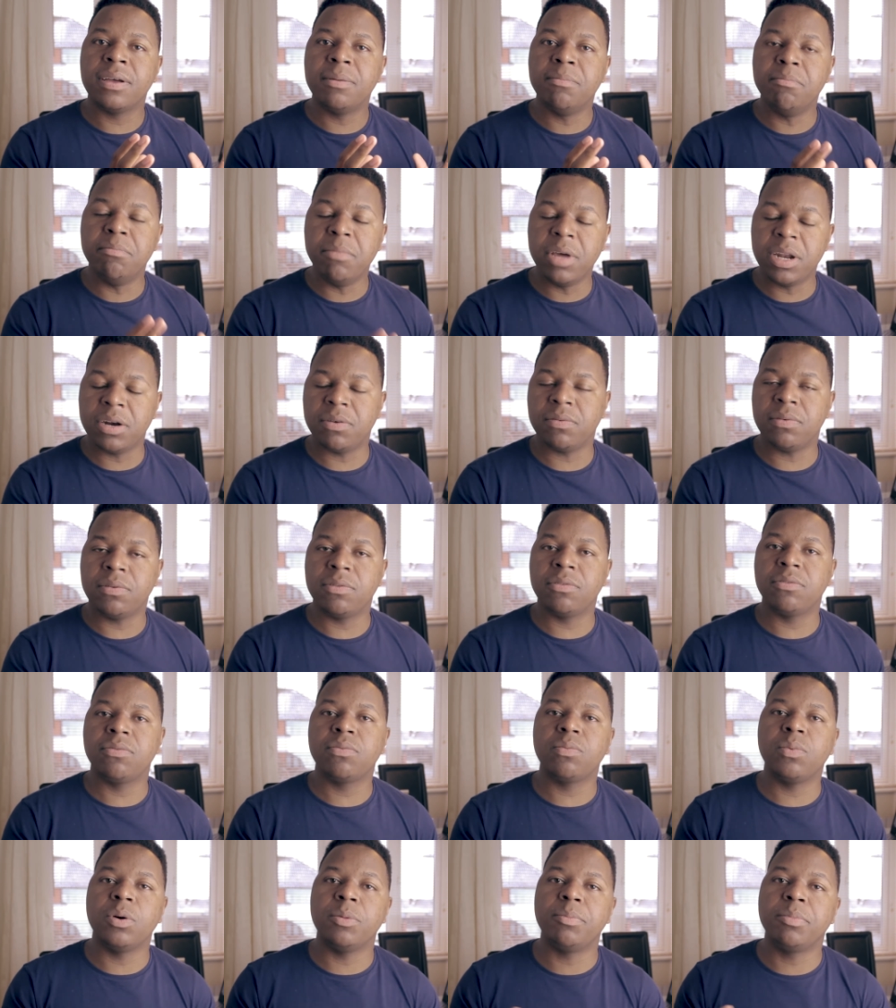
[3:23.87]
minerals
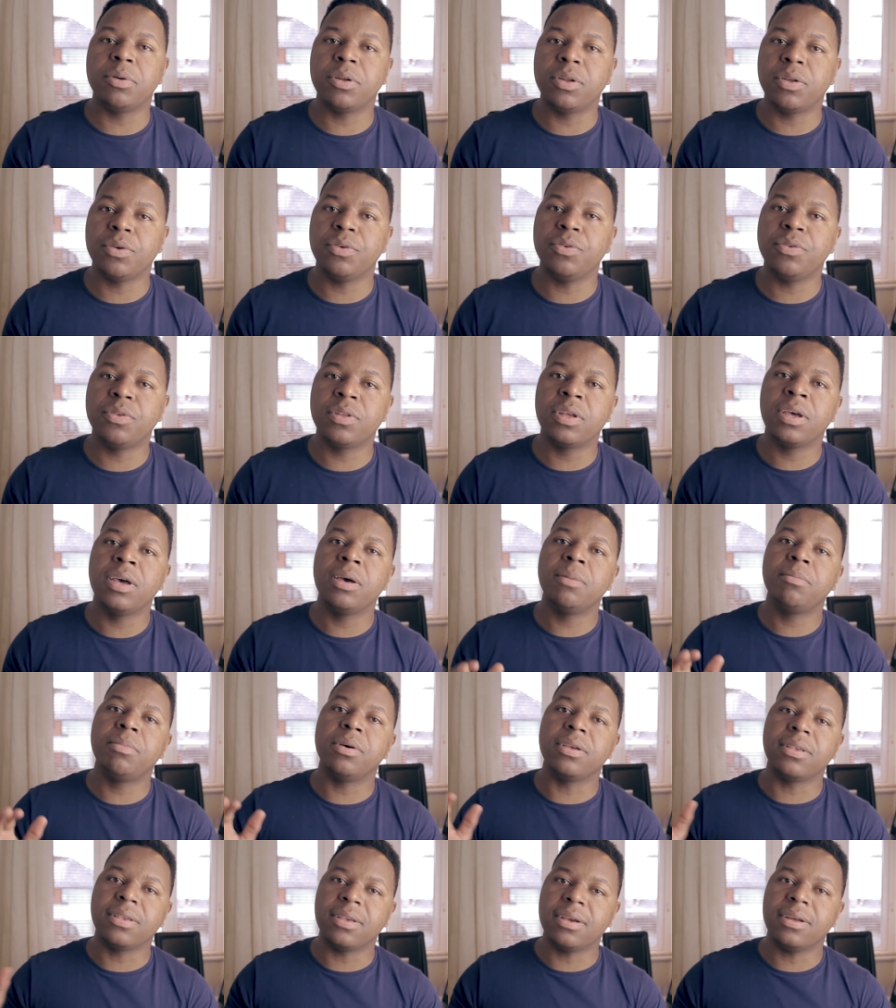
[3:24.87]
were produced
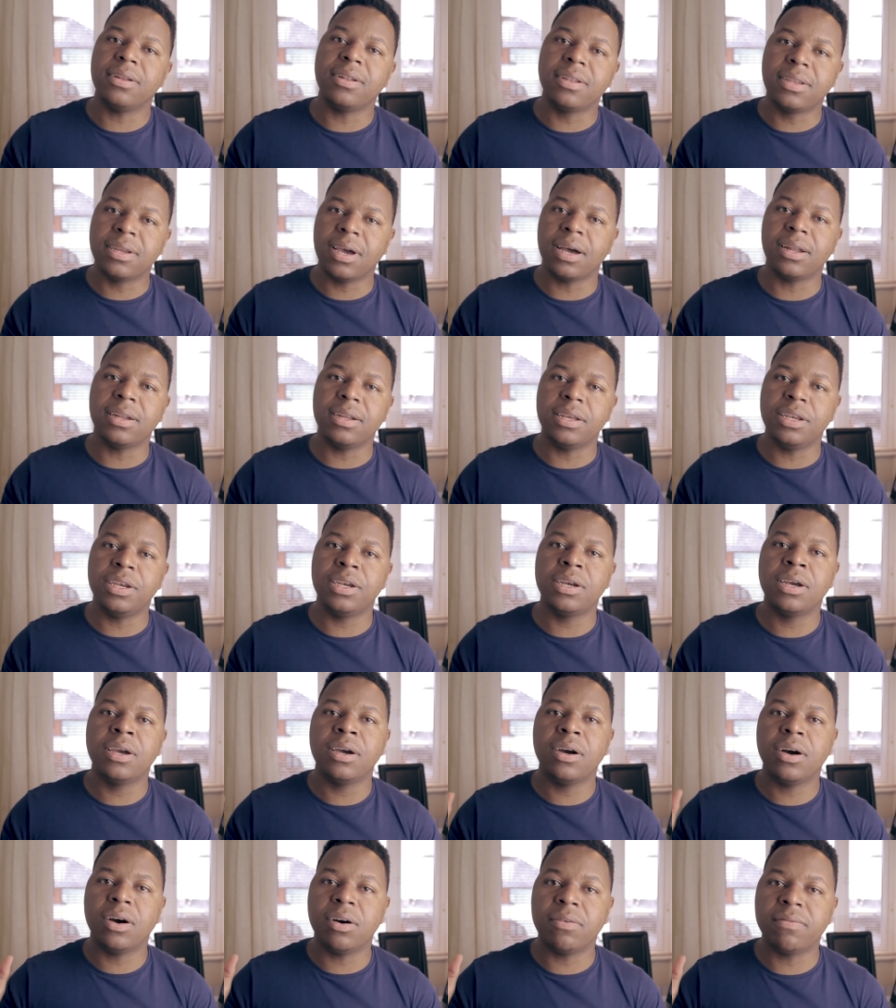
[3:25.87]
per certain tonnage
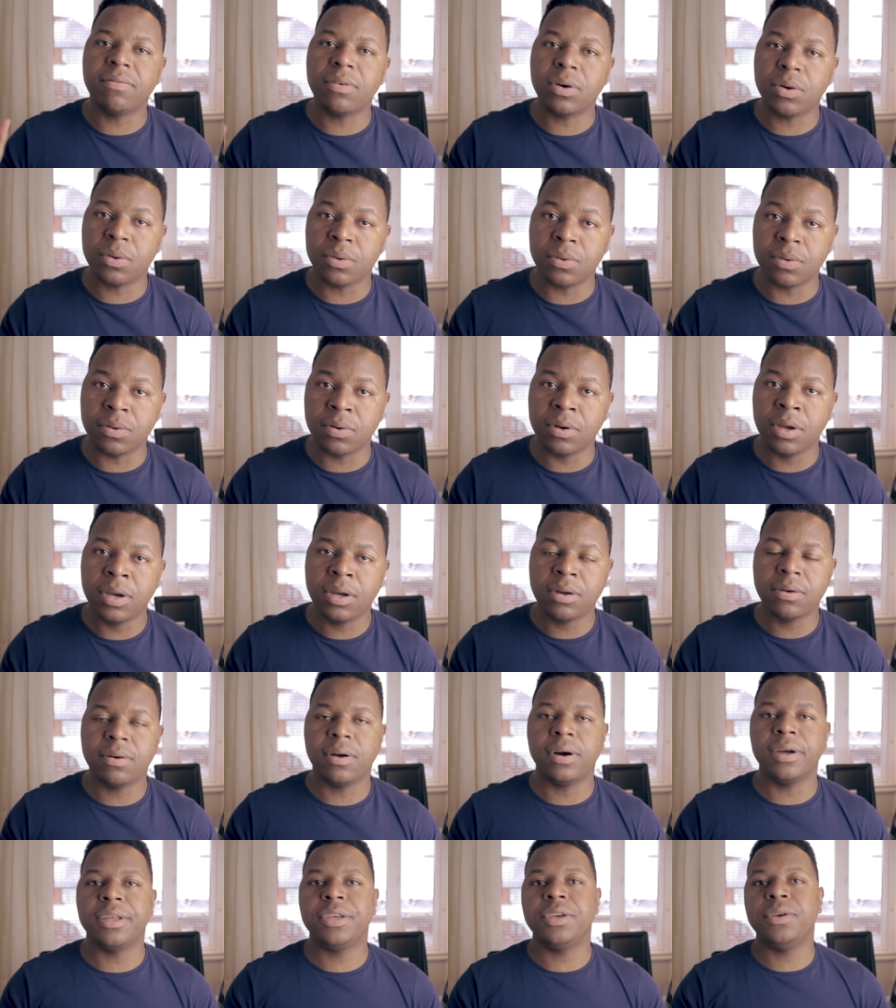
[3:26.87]
of ore,
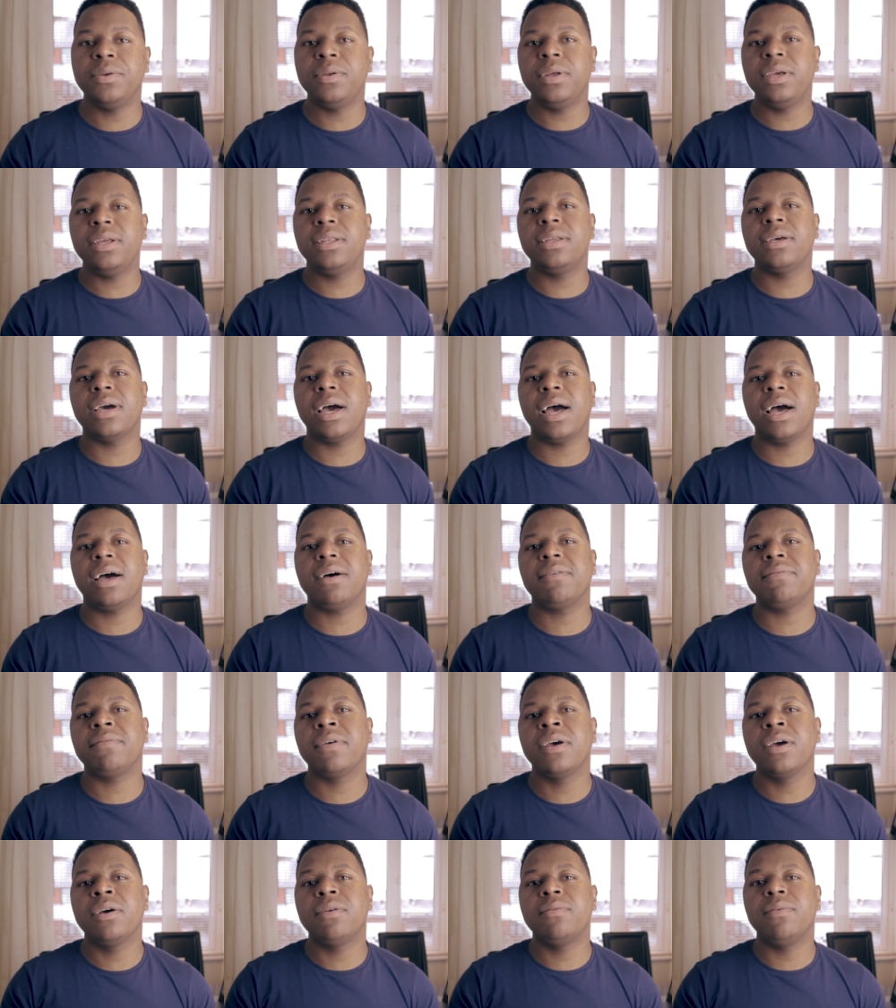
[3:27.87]
right? You need to
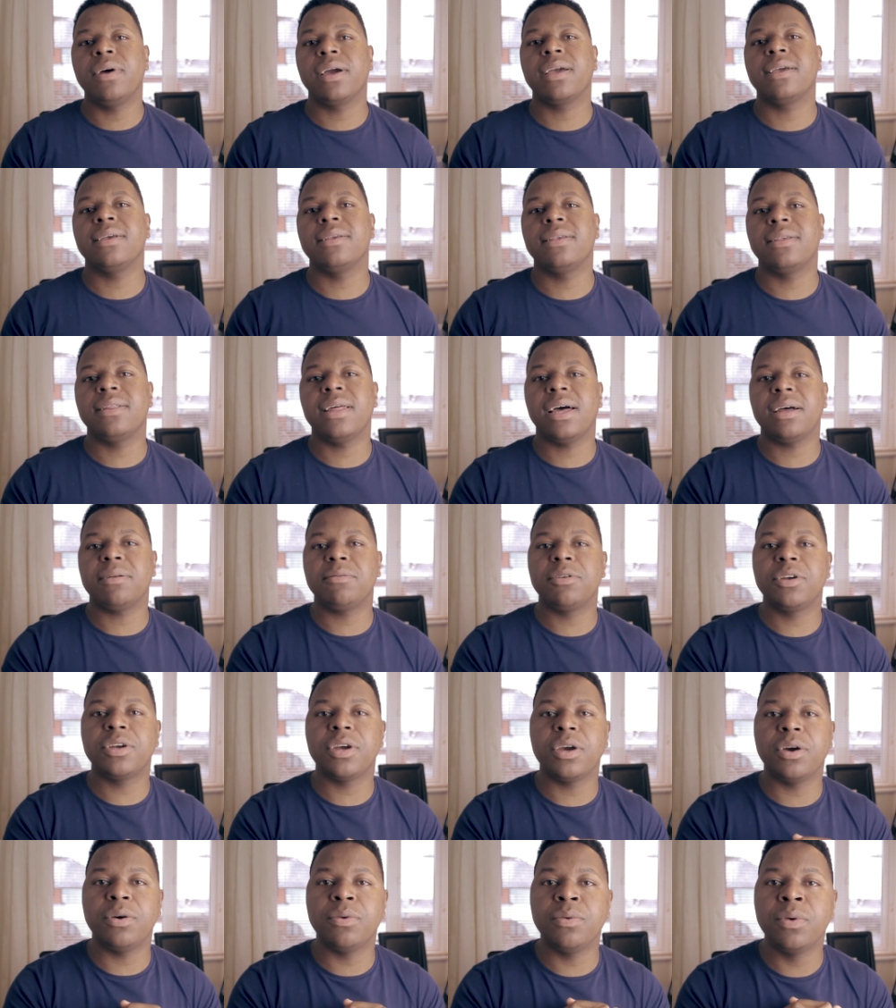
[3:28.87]
have records that
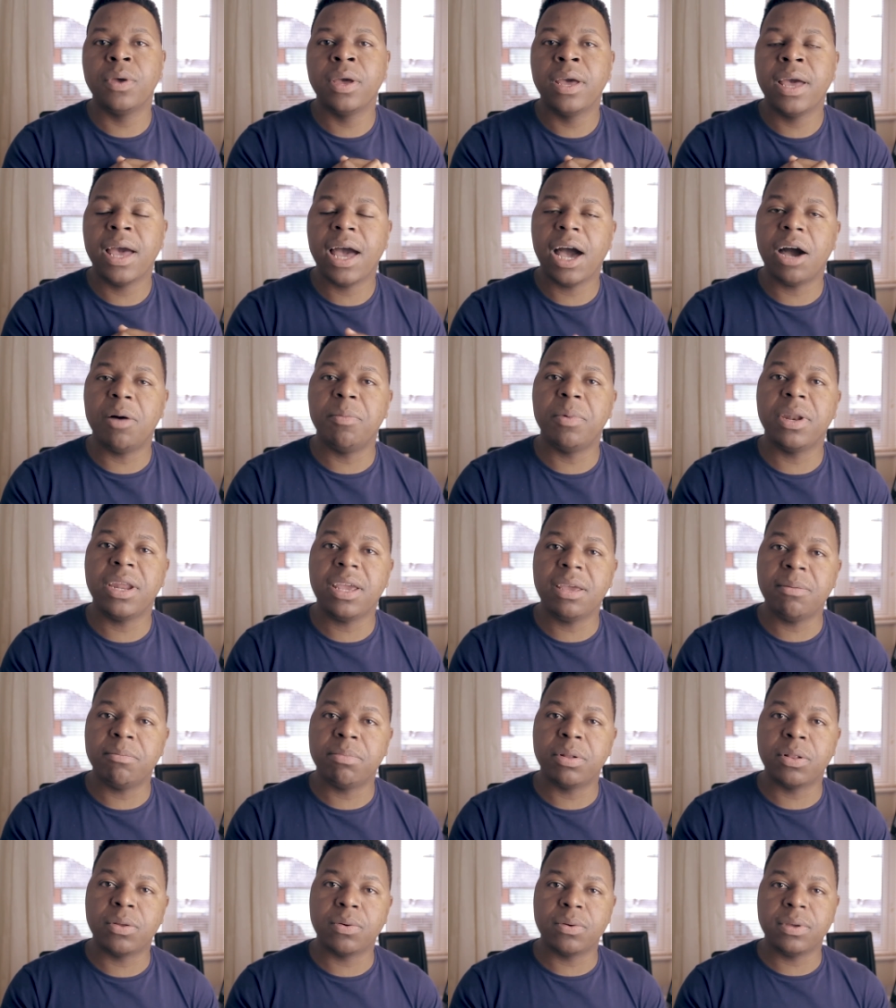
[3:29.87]
show how many
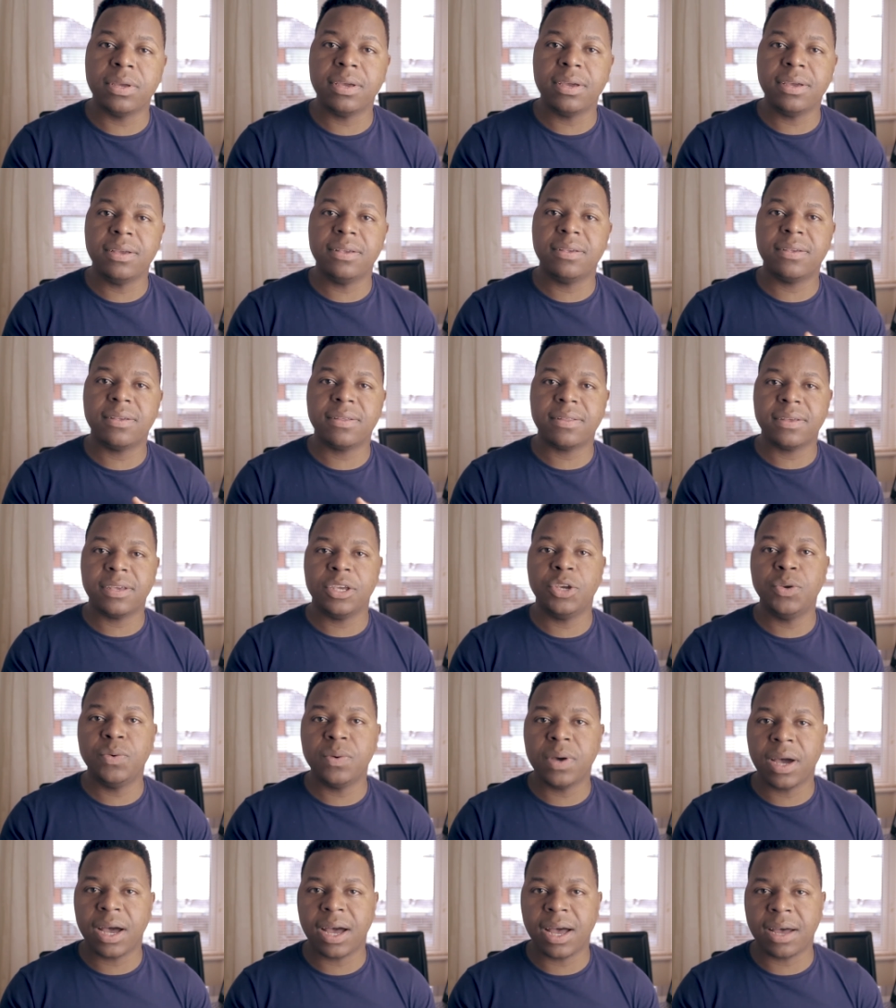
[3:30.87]
employees that
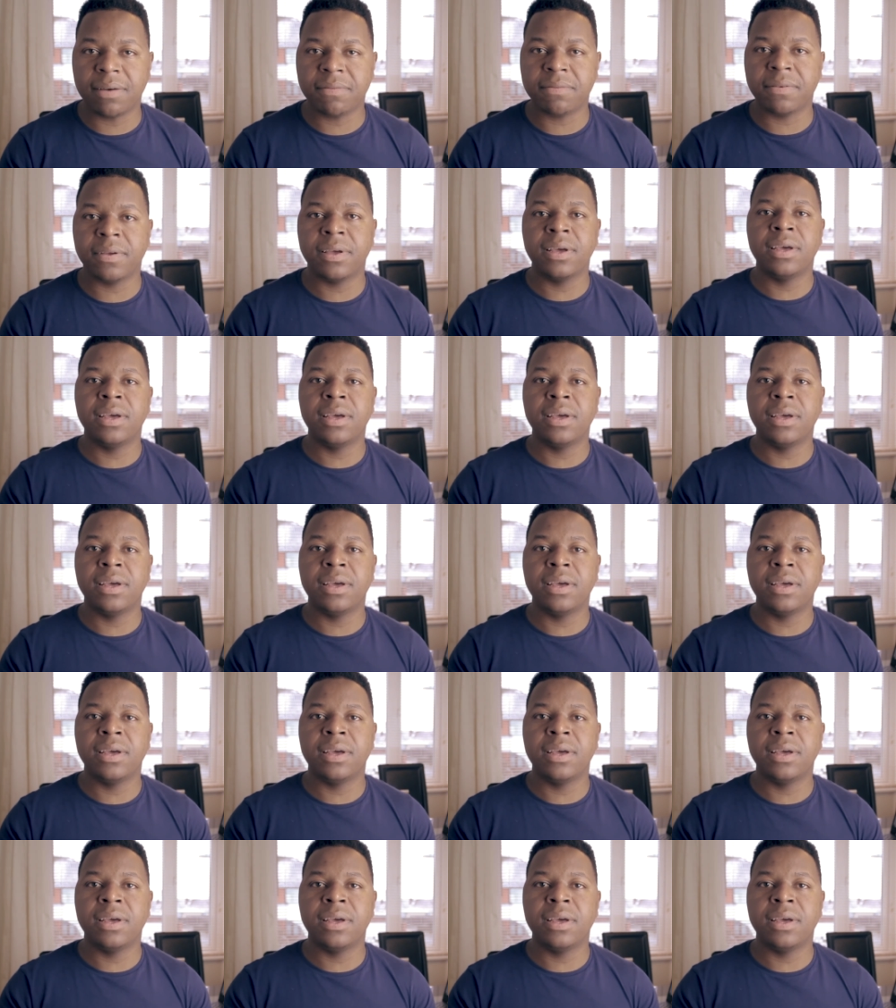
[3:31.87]
you have.